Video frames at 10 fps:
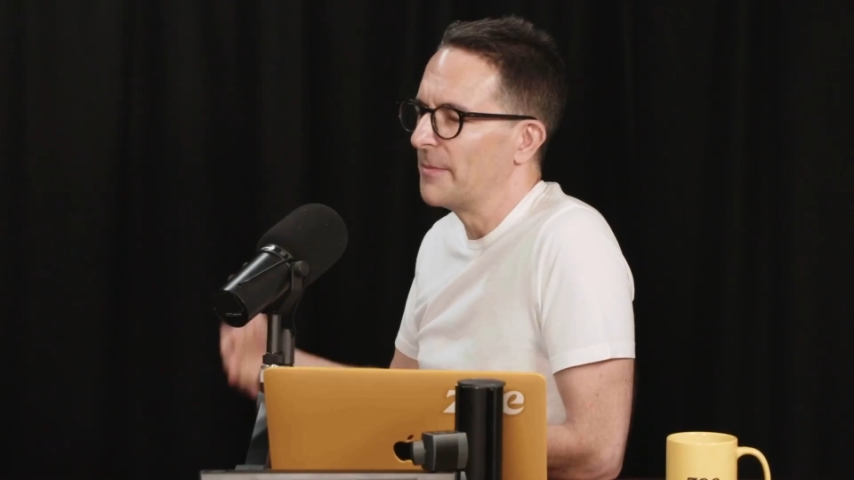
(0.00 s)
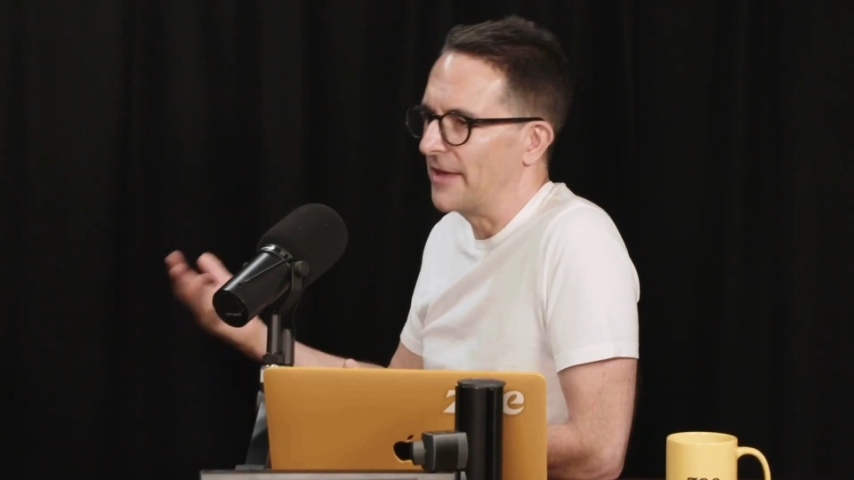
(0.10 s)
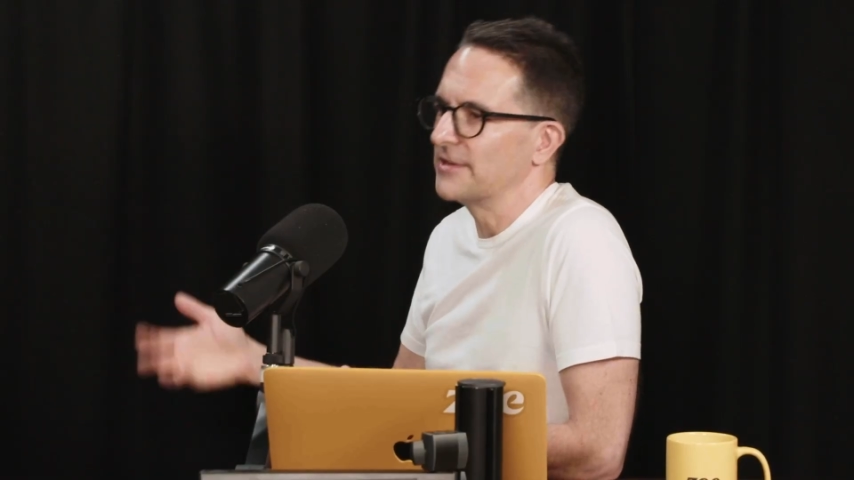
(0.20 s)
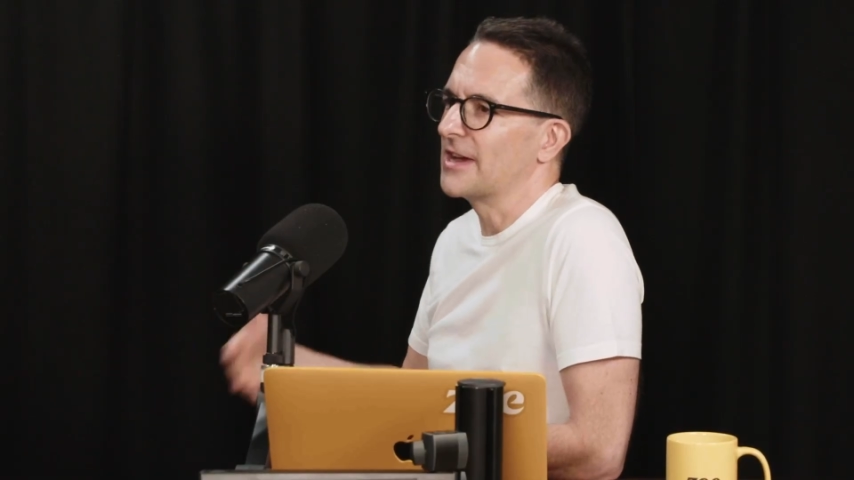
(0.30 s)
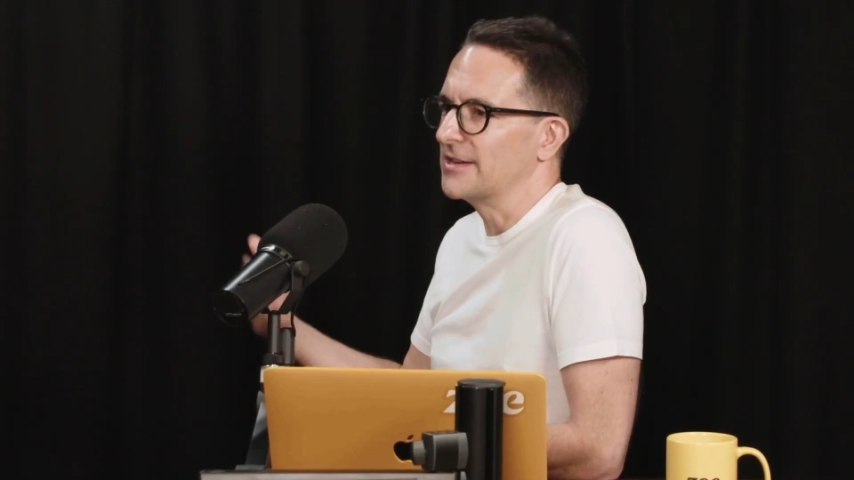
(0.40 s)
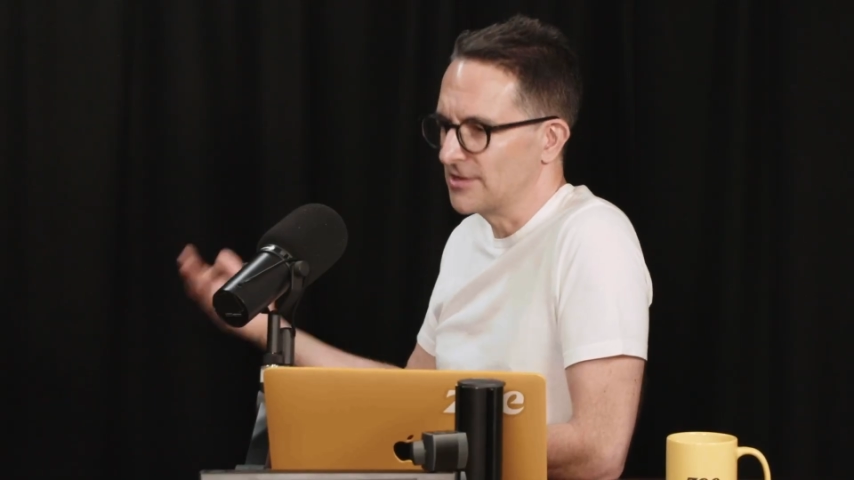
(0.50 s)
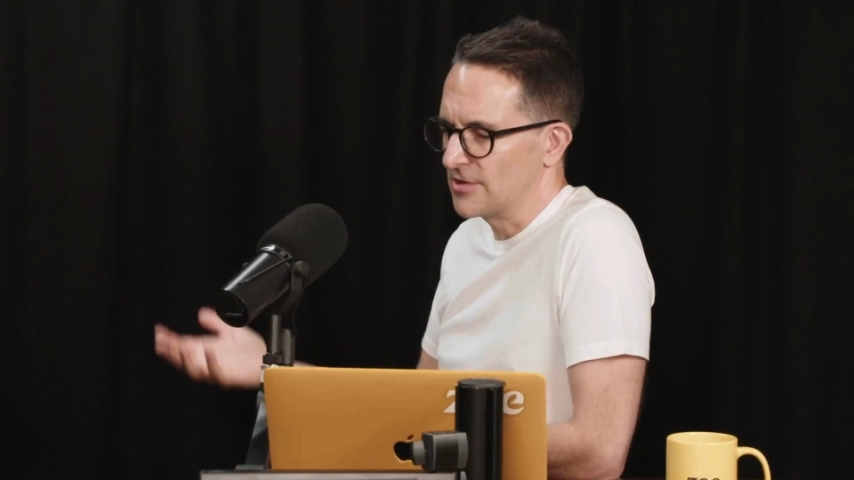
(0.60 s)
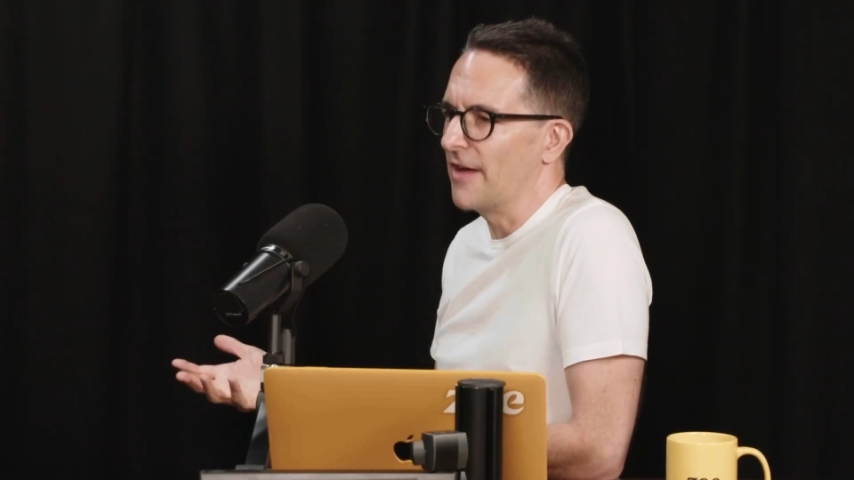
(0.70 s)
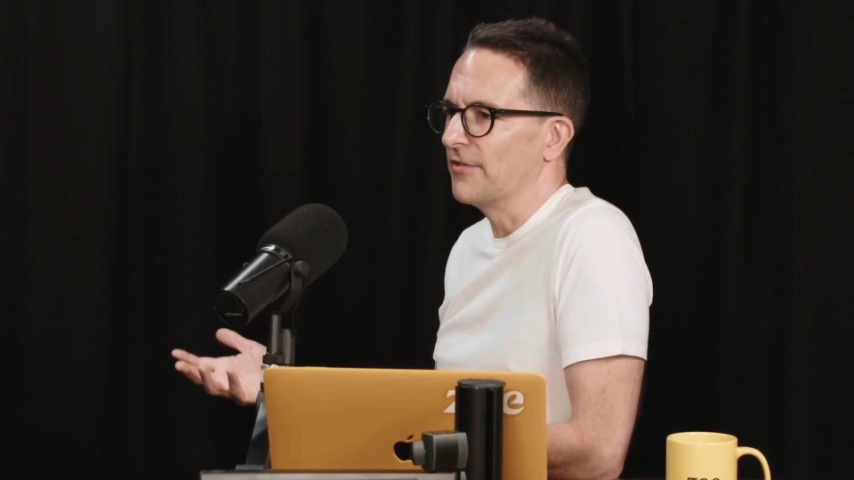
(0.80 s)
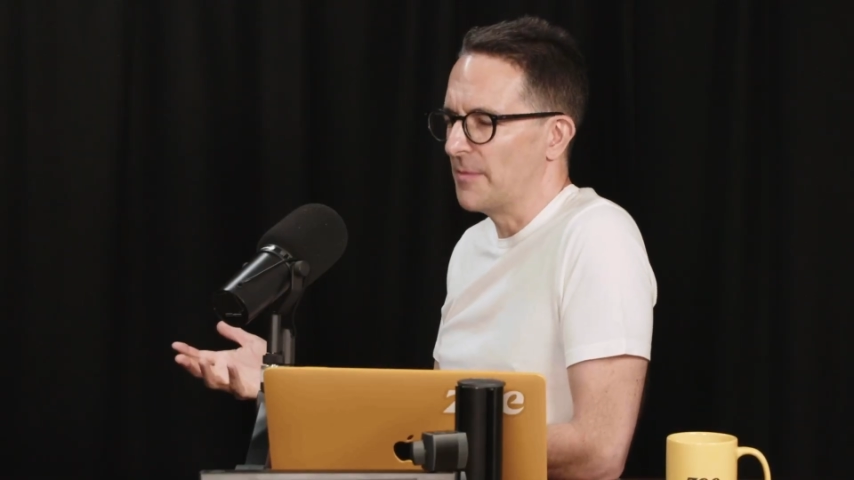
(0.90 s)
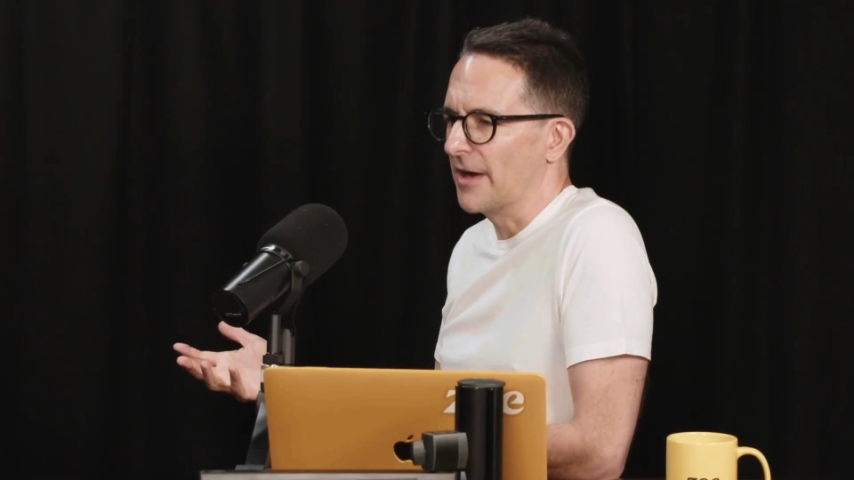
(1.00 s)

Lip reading: about this idea that you have the